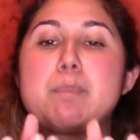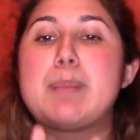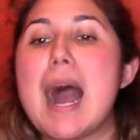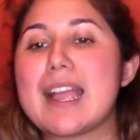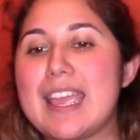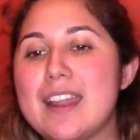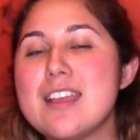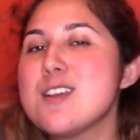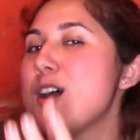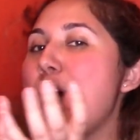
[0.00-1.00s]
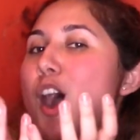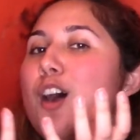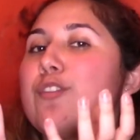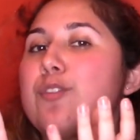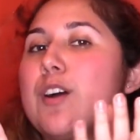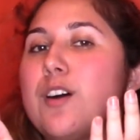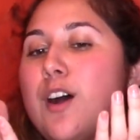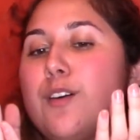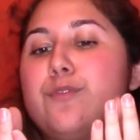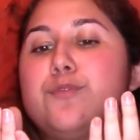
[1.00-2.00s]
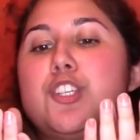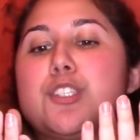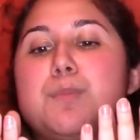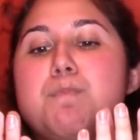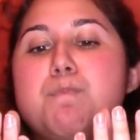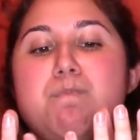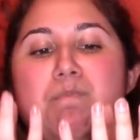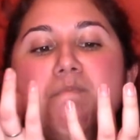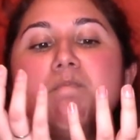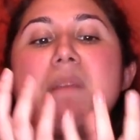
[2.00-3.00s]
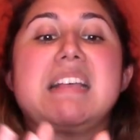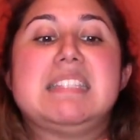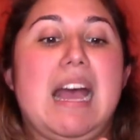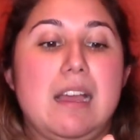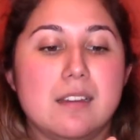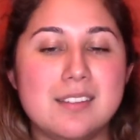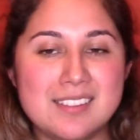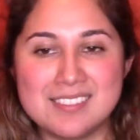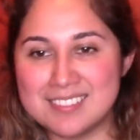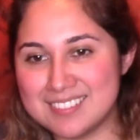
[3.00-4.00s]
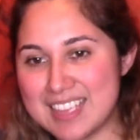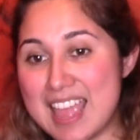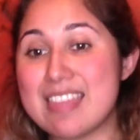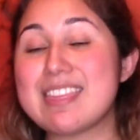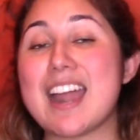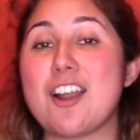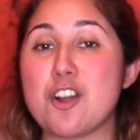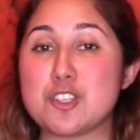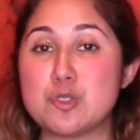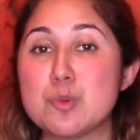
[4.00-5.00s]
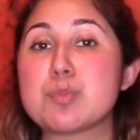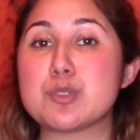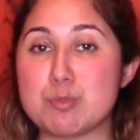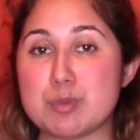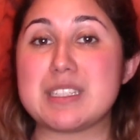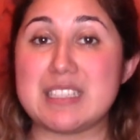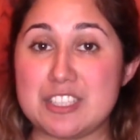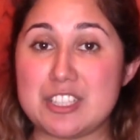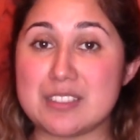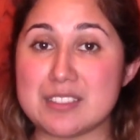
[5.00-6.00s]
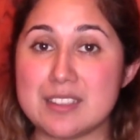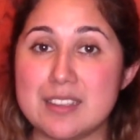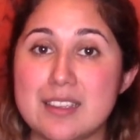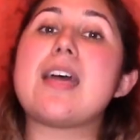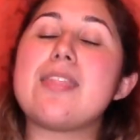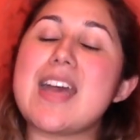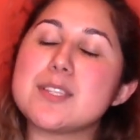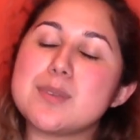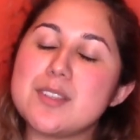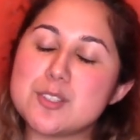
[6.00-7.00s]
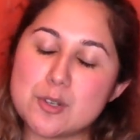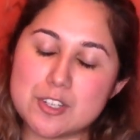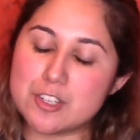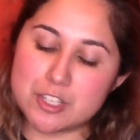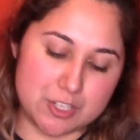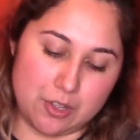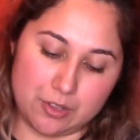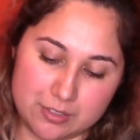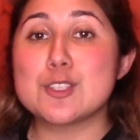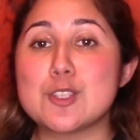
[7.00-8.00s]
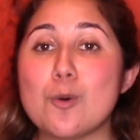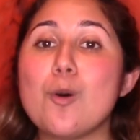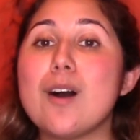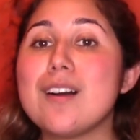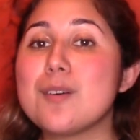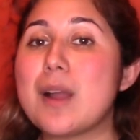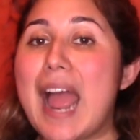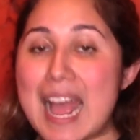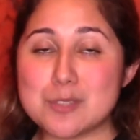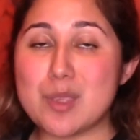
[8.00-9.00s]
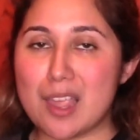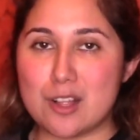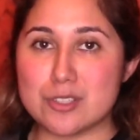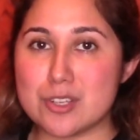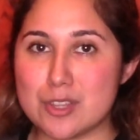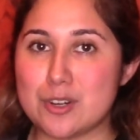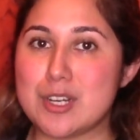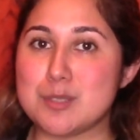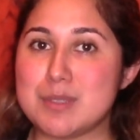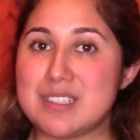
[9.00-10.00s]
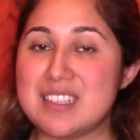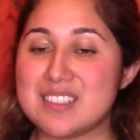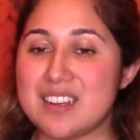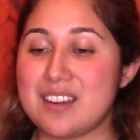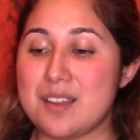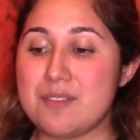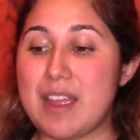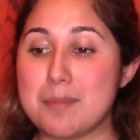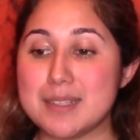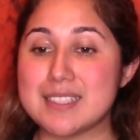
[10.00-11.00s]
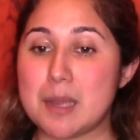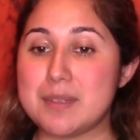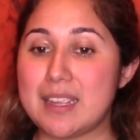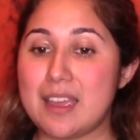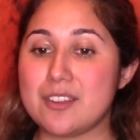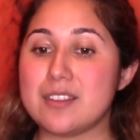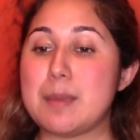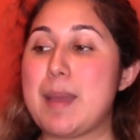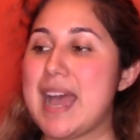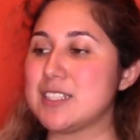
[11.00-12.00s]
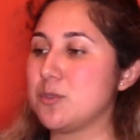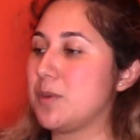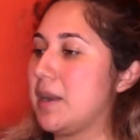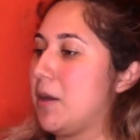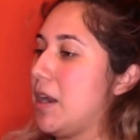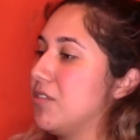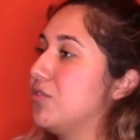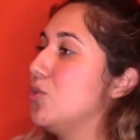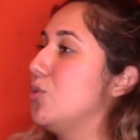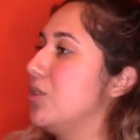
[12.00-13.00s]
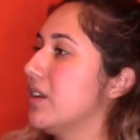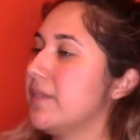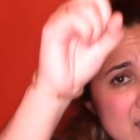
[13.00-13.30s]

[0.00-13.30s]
pocket of just masa that are super, super delicious. And that's why they're so traditional. So as we get closer to the Christmas season, families come together, they pass around food,